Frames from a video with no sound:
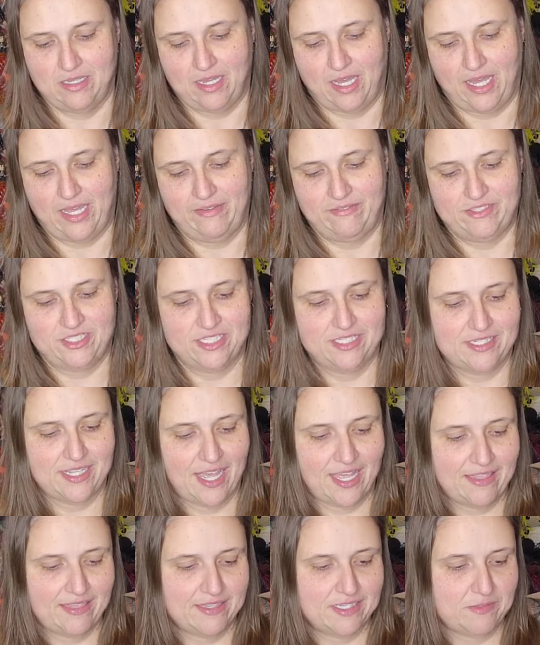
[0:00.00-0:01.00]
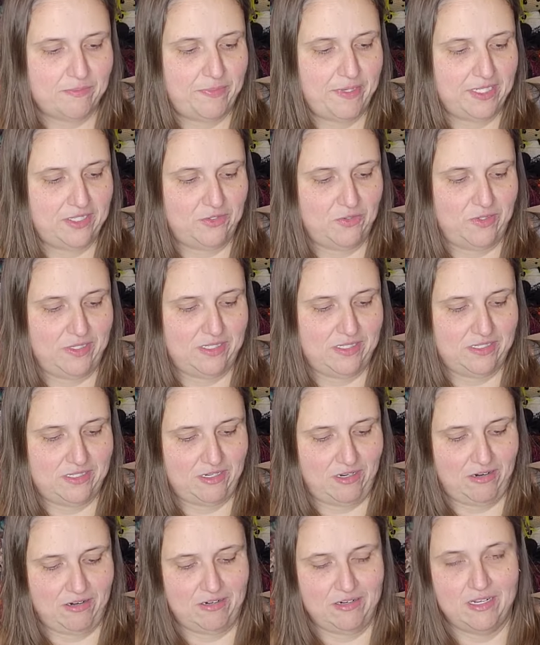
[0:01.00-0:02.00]
I have just got this Big Twist
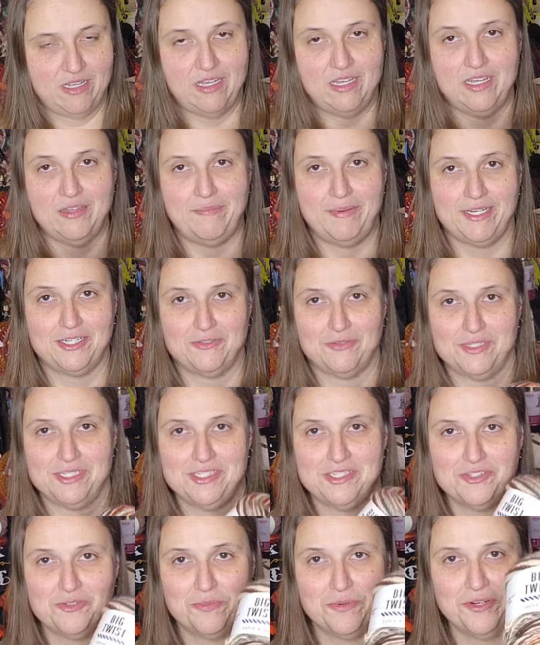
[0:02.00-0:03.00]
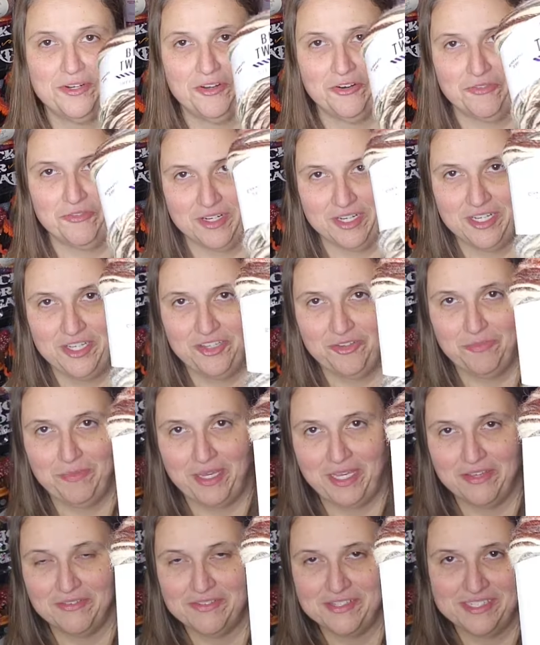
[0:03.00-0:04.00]
yarn, Big Twist Supernova. You
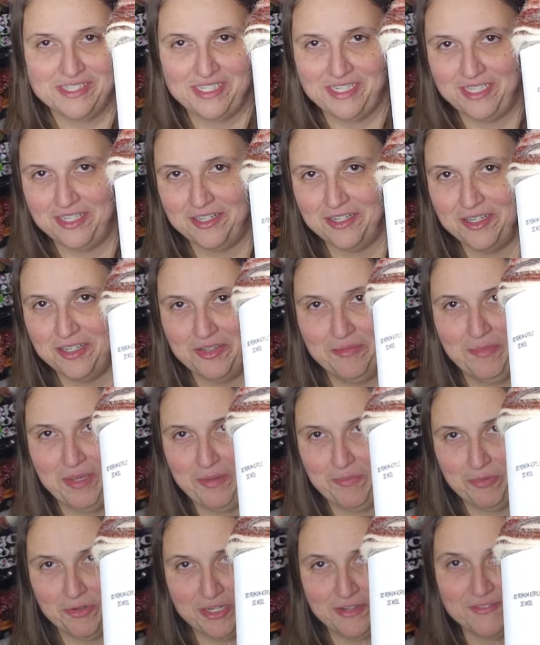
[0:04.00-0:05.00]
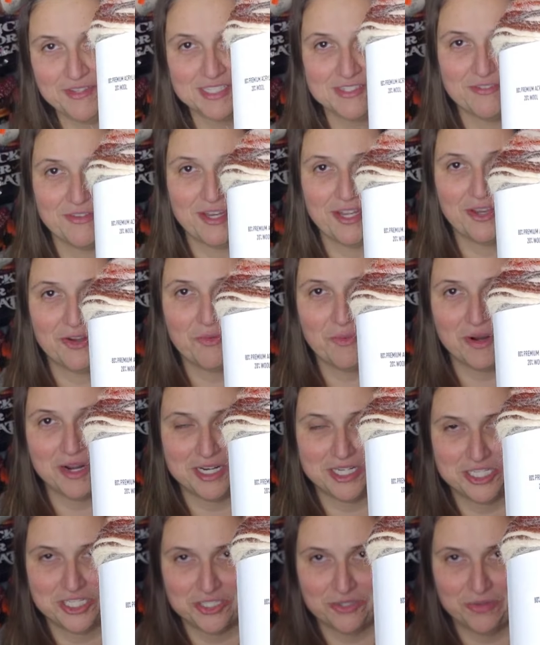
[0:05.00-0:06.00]
may have seen my previous video where
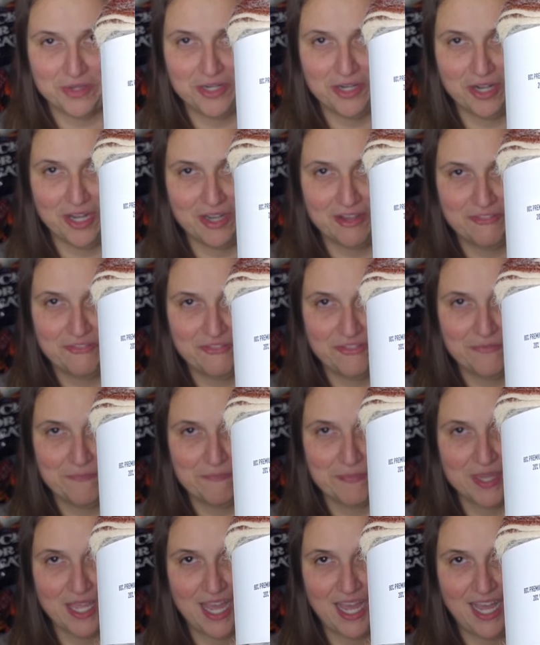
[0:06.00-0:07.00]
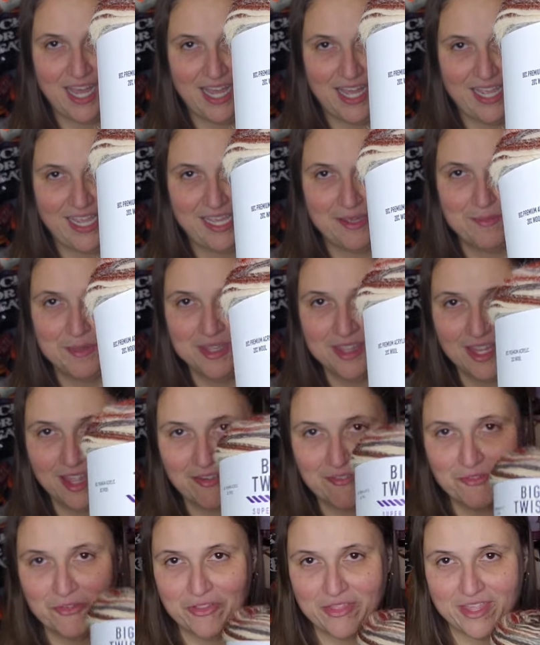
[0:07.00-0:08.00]
I showed it off. I am in
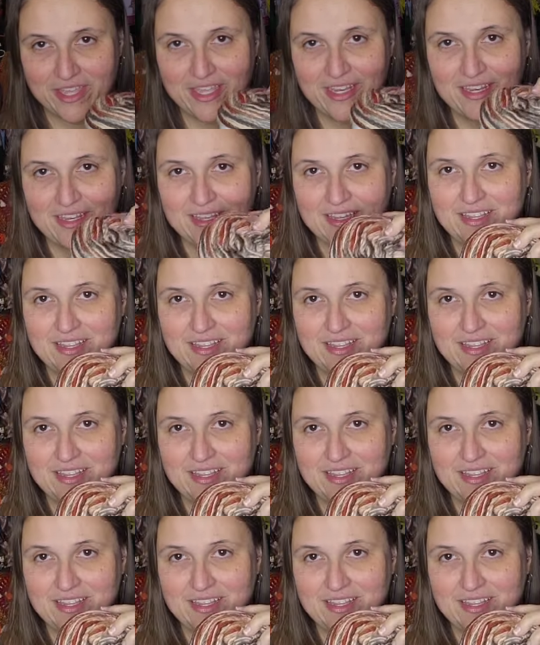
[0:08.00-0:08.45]
love with it.